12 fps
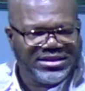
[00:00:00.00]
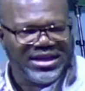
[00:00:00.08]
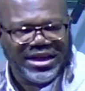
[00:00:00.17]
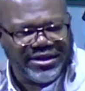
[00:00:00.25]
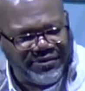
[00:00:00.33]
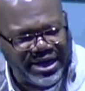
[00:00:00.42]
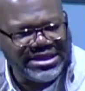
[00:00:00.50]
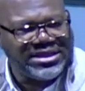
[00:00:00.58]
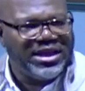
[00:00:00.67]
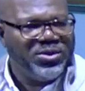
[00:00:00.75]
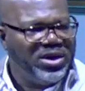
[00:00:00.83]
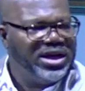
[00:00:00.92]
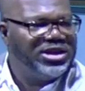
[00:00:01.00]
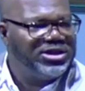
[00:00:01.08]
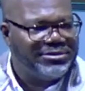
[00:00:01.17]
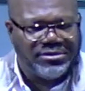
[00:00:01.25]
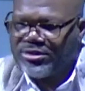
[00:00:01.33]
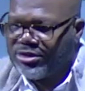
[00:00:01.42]
LaVey said, what?
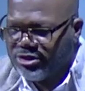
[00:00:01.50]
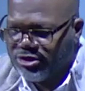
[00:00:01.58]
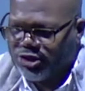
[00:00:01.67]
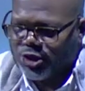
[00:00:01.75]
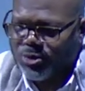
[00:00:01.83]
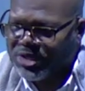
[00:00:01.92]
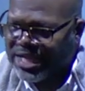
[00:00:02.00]
Do what thou